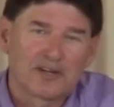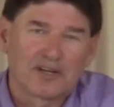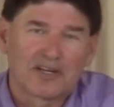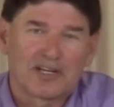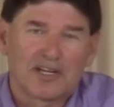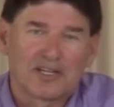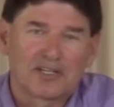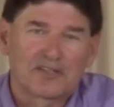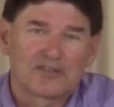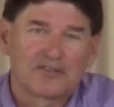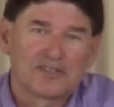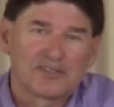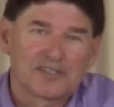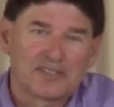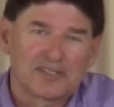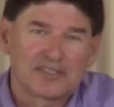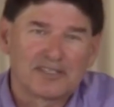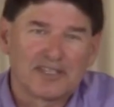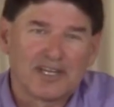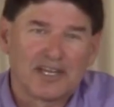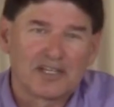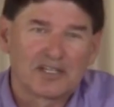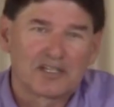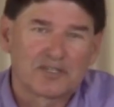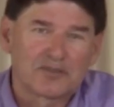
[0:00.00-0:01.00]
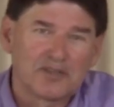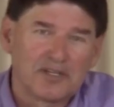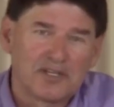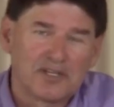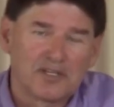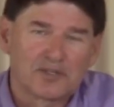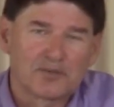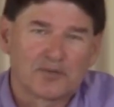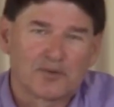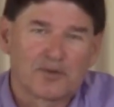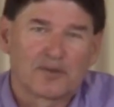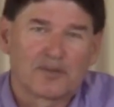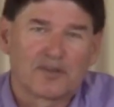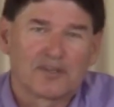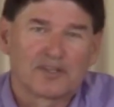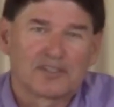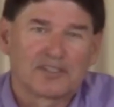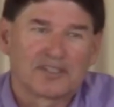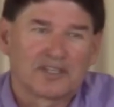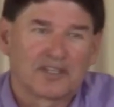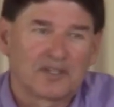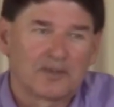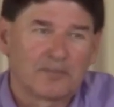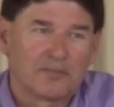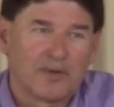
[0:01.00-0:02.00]
different countries that signed treaties with
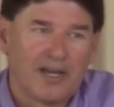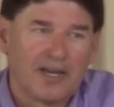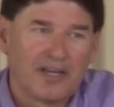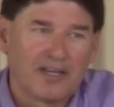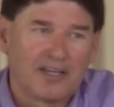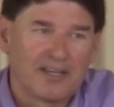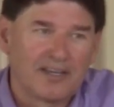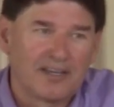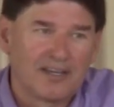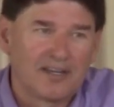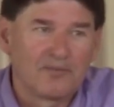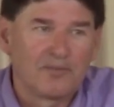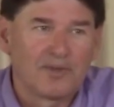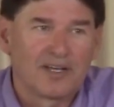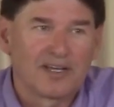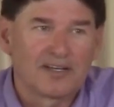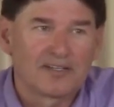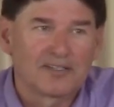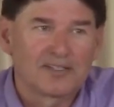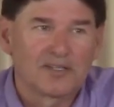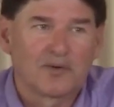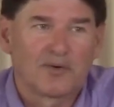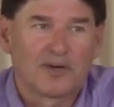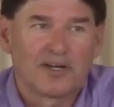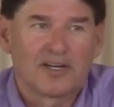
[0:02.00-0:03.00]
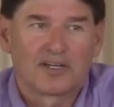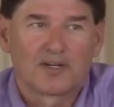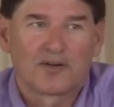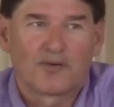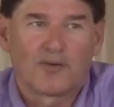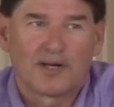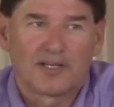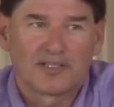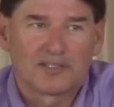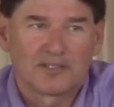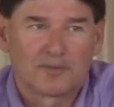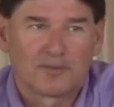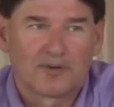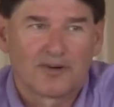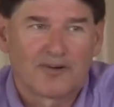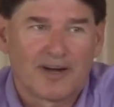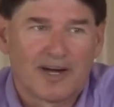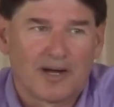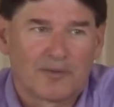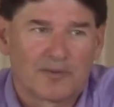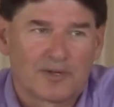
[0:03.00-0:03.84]
us under banking because they wanted quantum